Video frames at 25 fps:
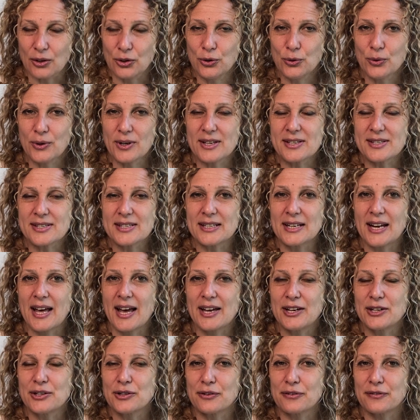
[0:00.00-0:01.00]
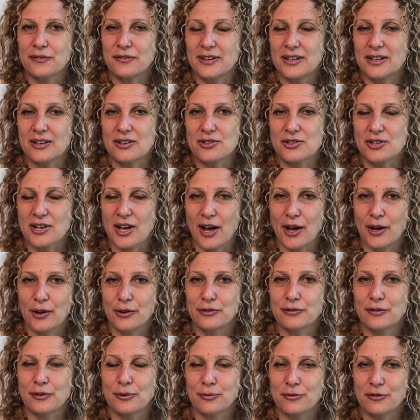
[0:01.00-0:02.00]
you can slide your fingers
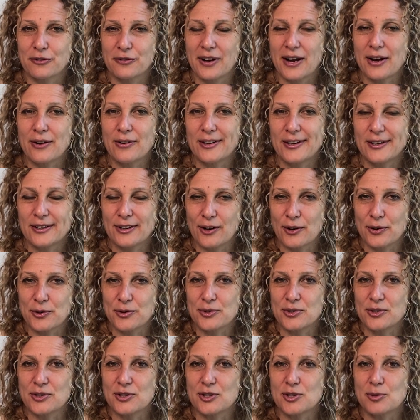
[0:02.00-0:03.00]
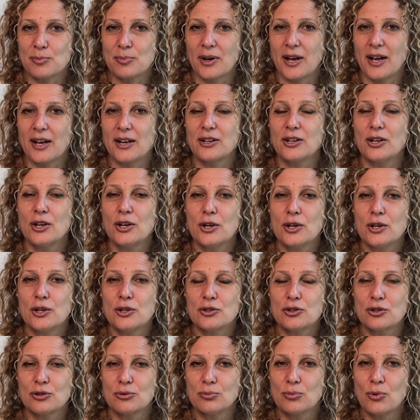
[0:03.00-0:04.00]
out from very close to the spine
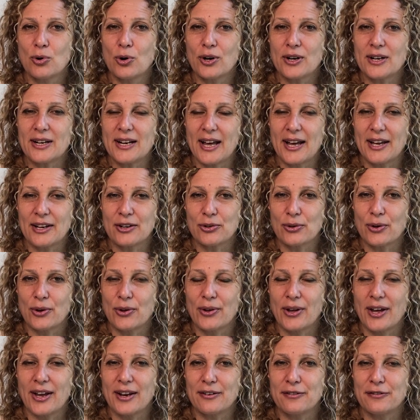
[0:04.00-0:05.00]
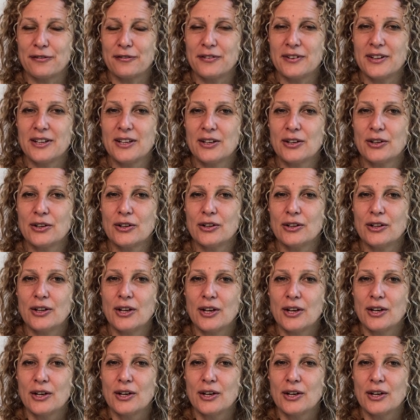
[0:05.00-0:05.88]
to more lateral and feel